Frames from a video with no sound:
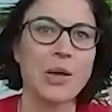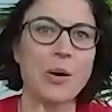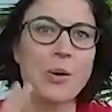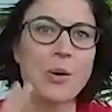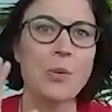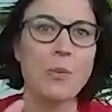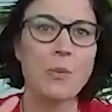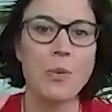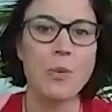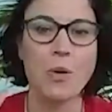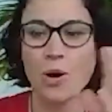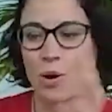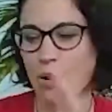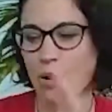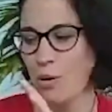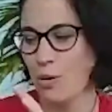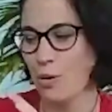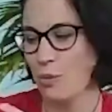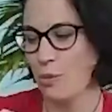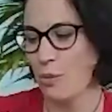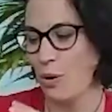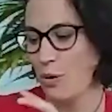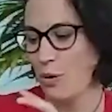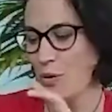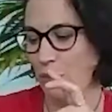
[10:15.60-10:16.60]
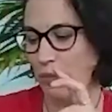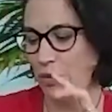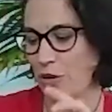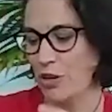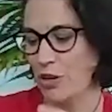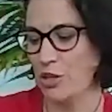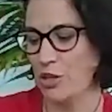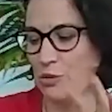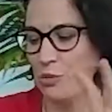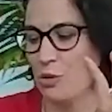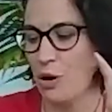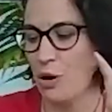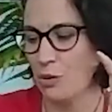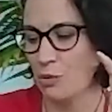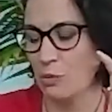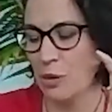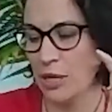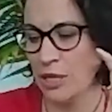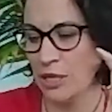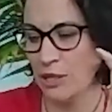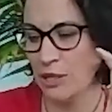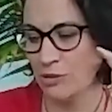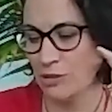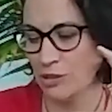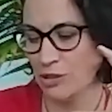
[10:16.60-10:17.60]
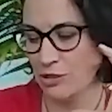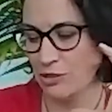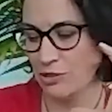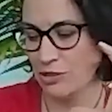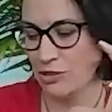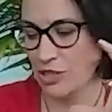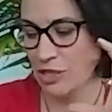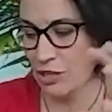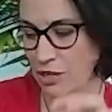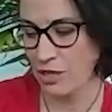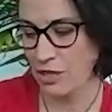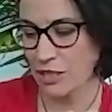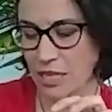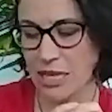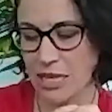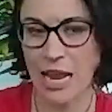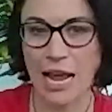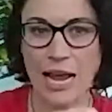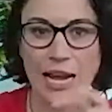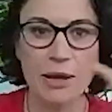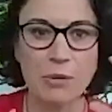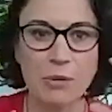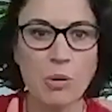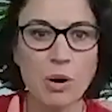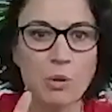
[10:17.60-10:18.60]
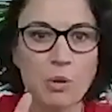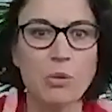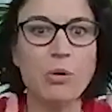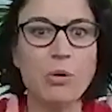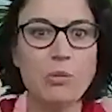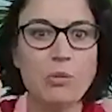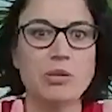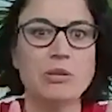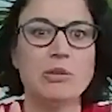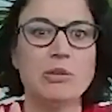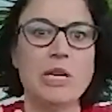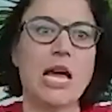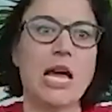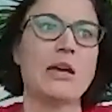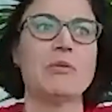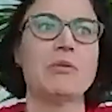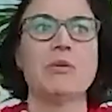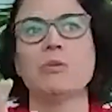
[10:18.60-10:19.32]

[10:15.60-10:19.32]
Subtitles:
what for you? What when you sort of started Calle? What were you like?